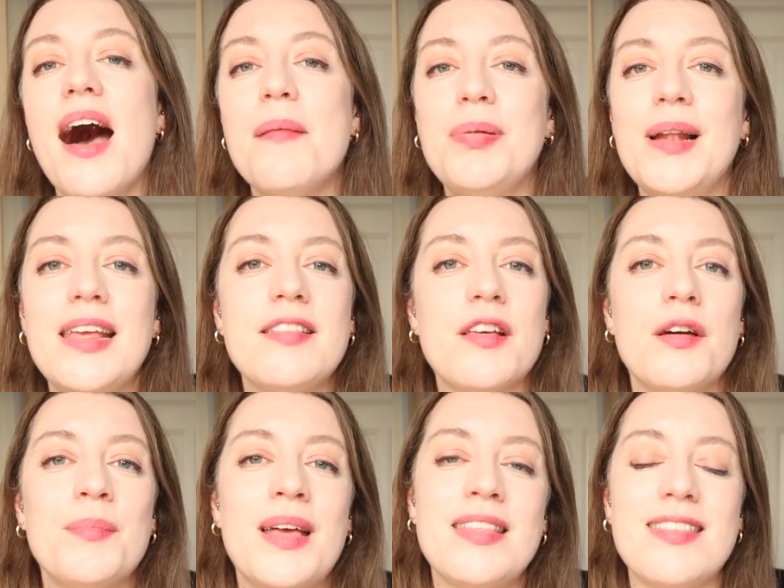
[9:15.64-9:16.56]
please
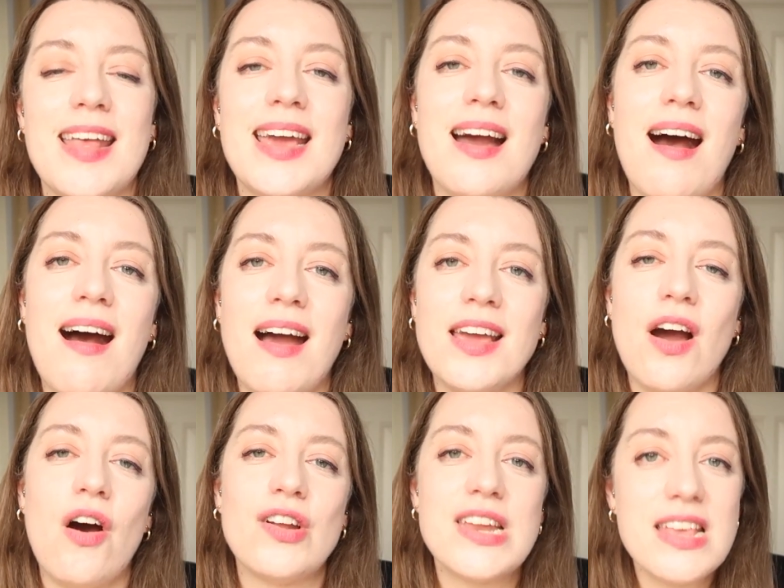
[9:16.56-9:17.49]
come and say hi
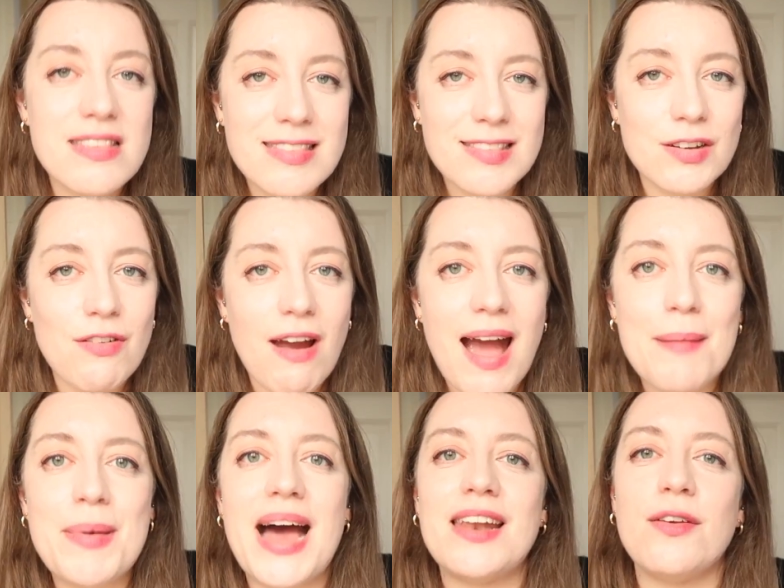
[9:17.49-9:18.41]
on
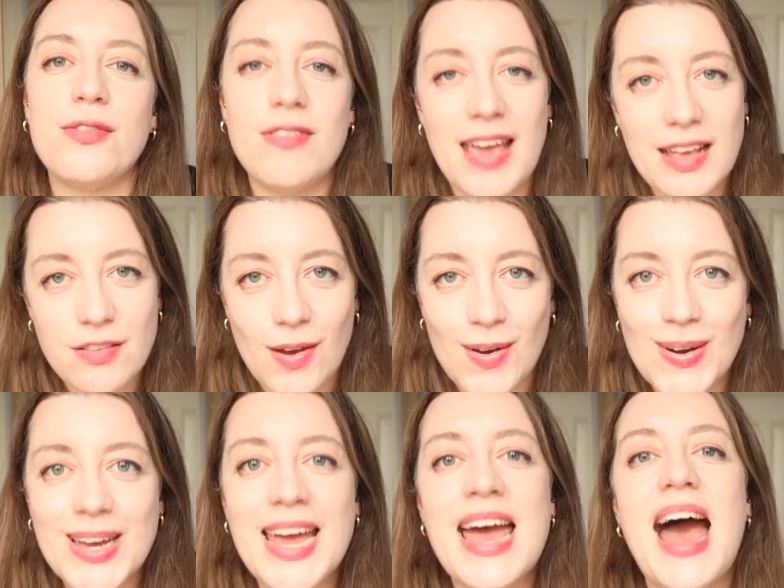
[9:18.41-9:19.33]
Instagram and on
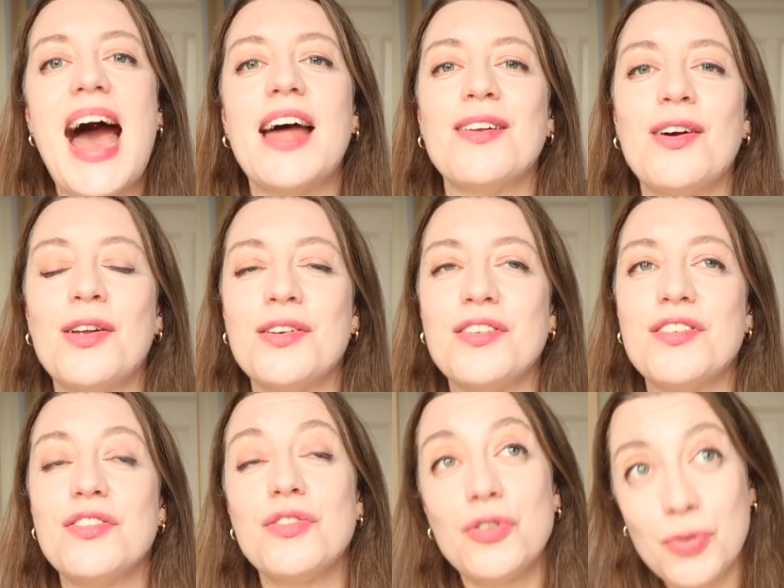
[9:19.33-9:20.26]
TikTok and on
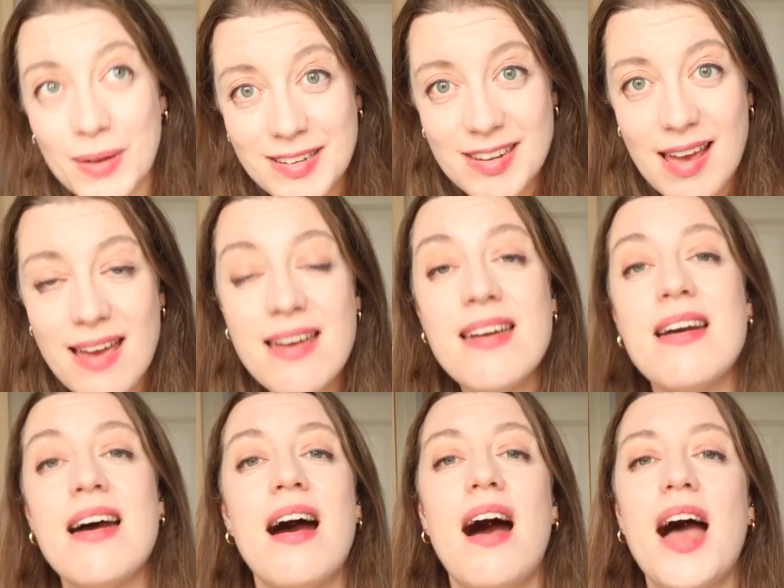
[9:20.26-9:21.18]
Twitter.
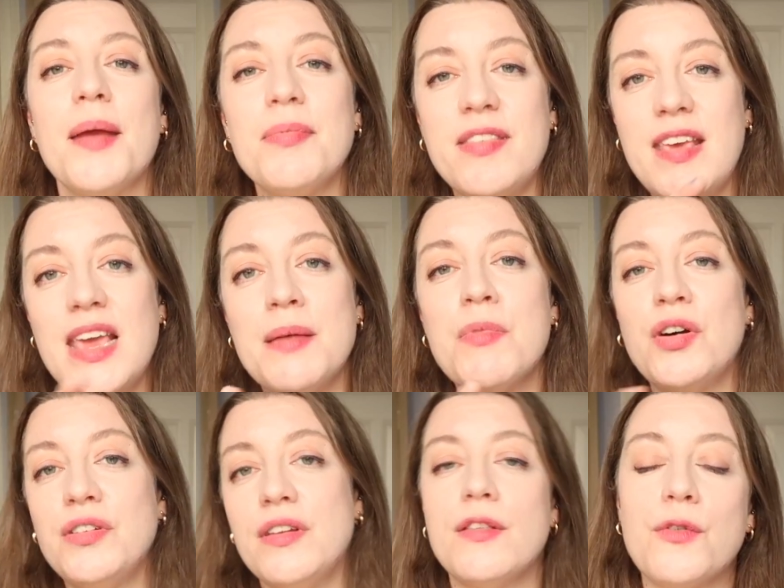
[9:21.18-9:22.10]
I'm
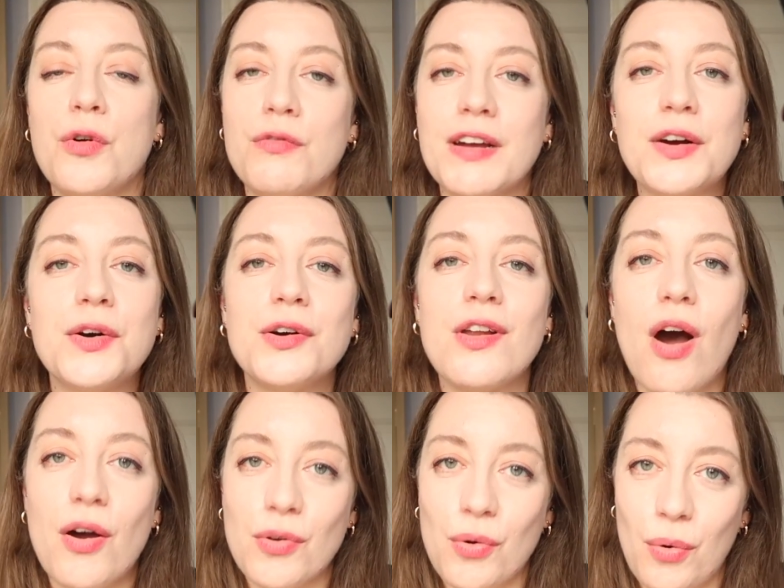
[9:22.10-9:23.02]
team_recorder
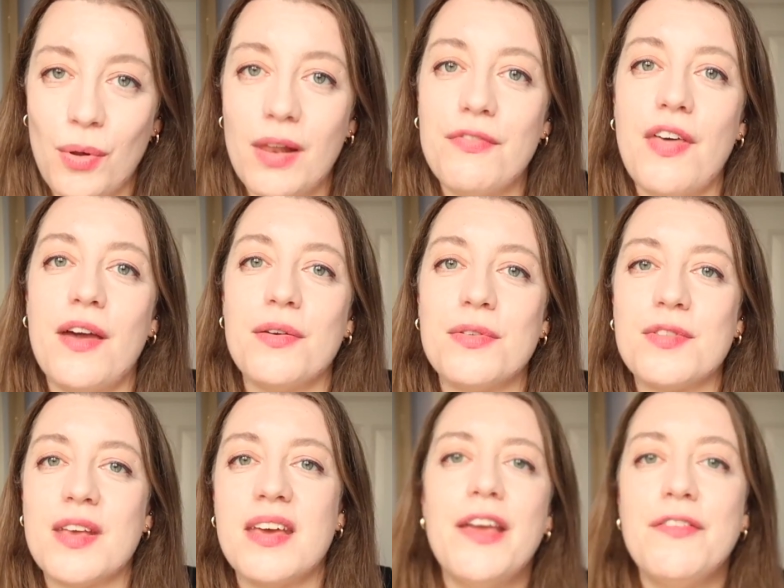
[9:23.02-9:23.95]
on all of
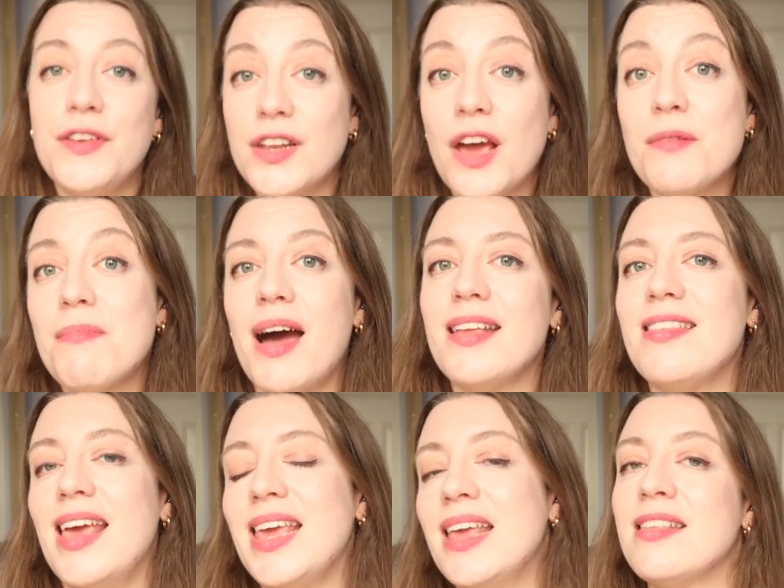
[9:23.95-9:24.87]
those. If you don't mind
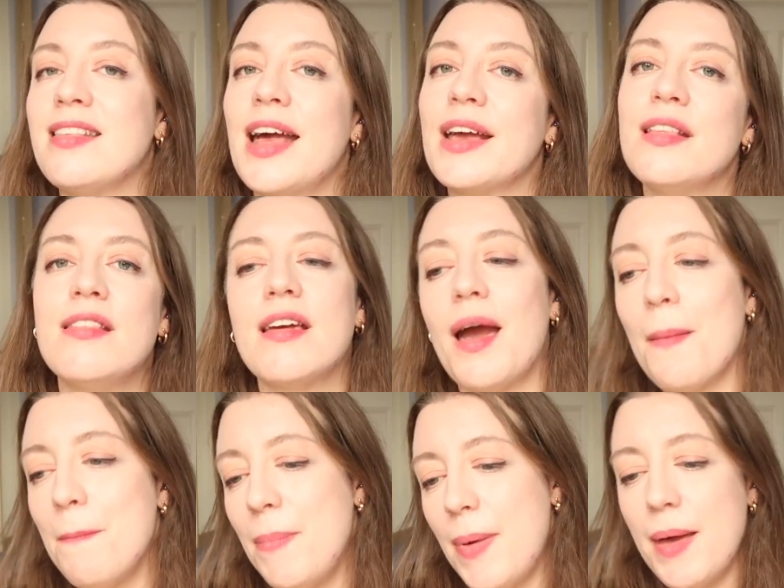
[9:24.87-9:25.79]
taking a second to go
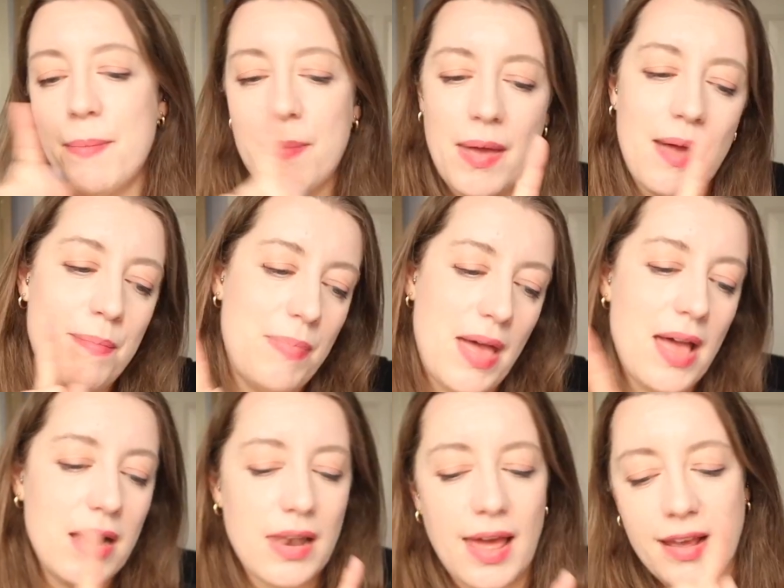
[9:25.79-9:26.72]

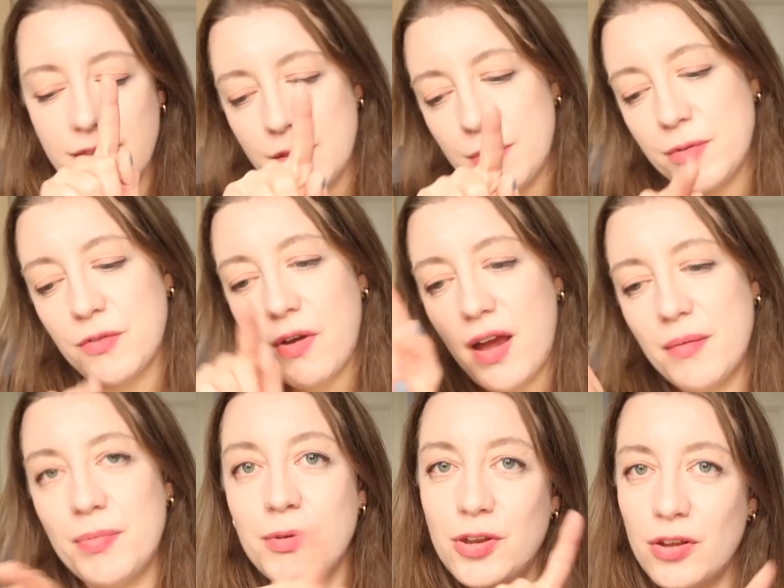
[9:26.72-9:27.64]
like,
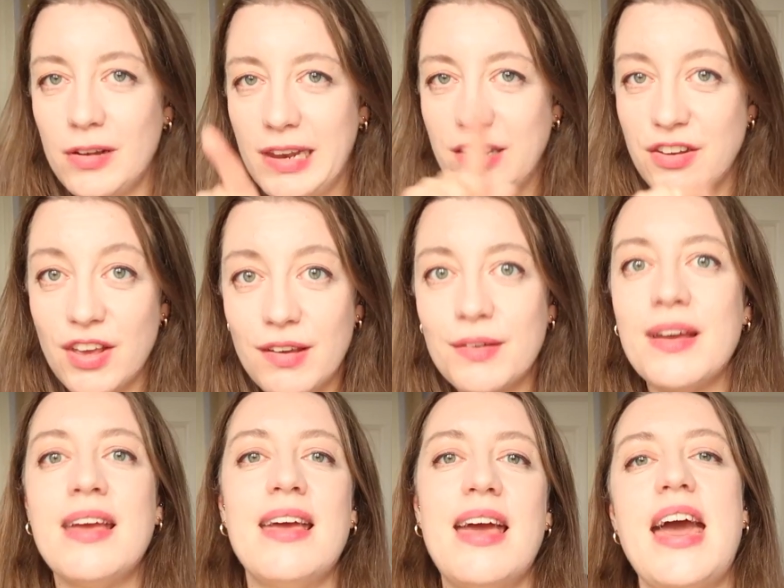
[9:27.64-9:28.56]
subscribe, doodly do,
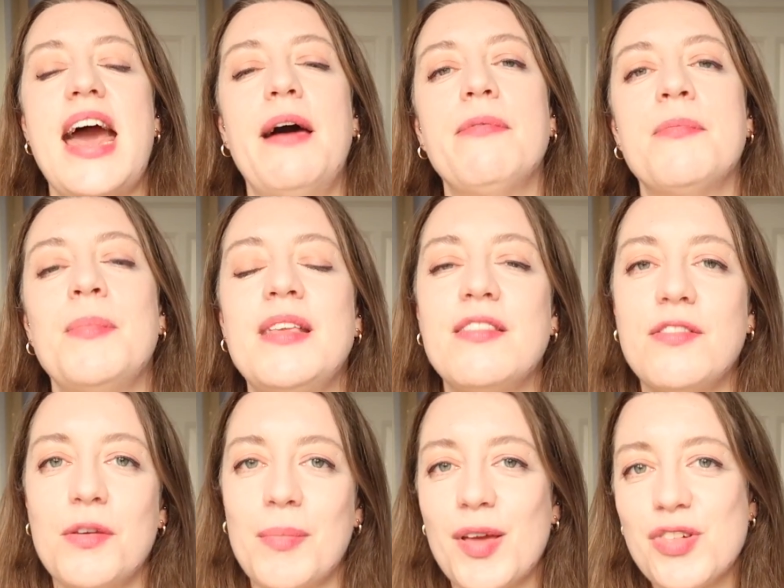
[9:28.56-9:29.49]
it helps me to
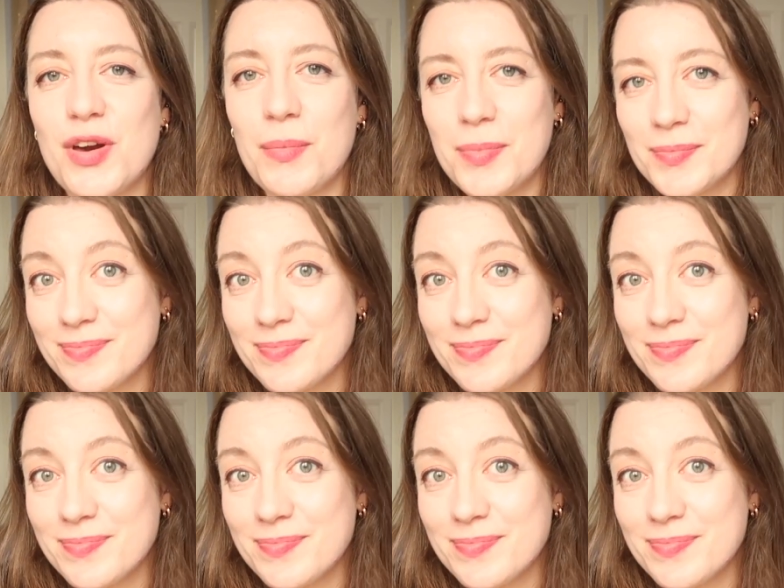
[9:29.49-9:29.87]
do my job.